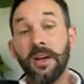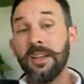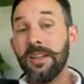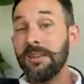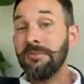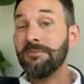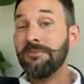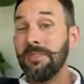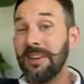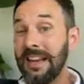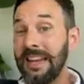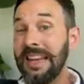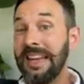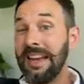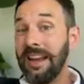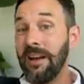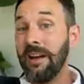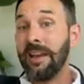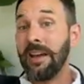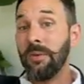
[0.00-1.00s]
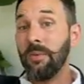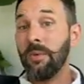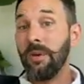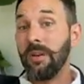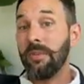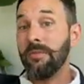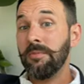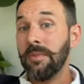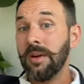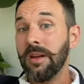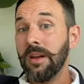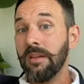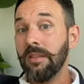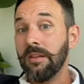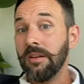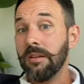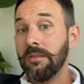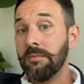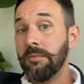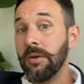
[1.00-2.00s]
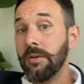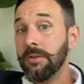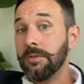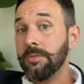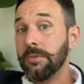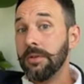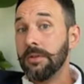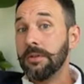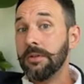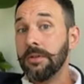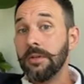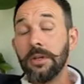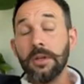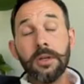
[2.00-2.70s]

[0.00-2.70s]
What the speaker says: I did really like one of my other postmans,